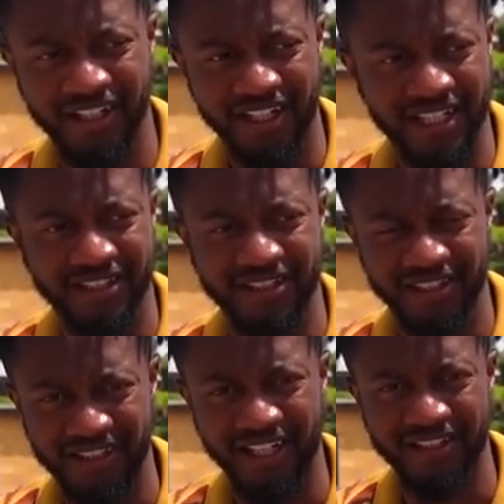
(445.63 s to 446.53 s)
And that's just
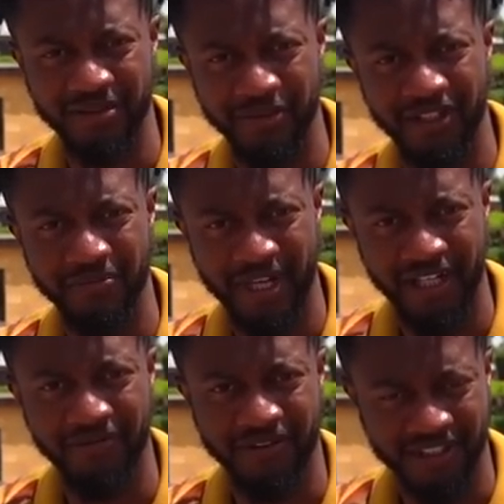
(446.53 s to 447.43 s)
a testament of
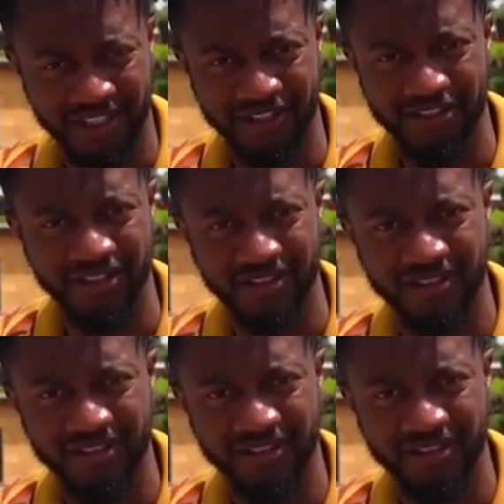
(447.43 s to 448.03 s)
manifestation.